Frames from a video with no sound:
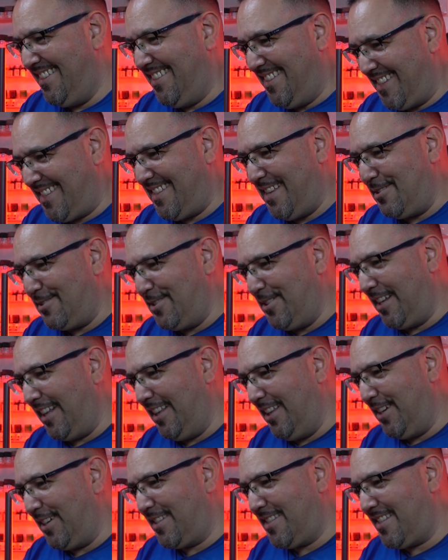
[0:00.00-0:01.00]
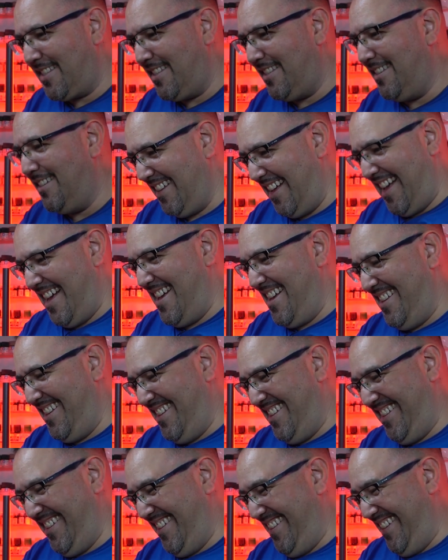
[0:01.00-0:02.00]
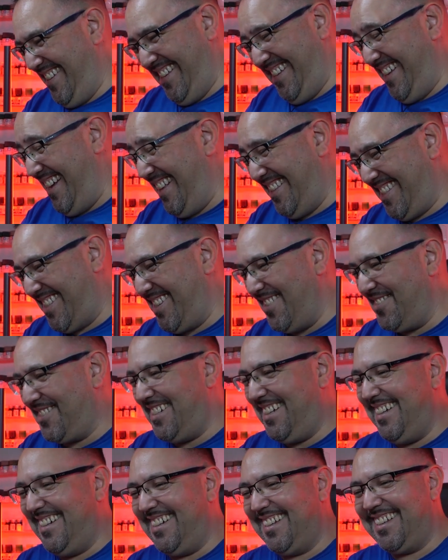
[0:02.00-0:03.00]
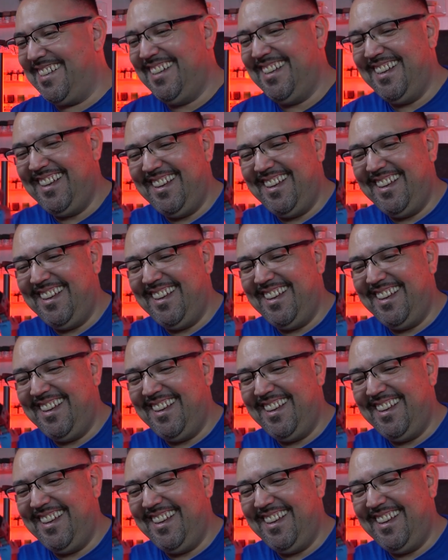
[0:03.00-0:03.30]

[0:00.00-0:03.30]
Just how good he looks. That's so good.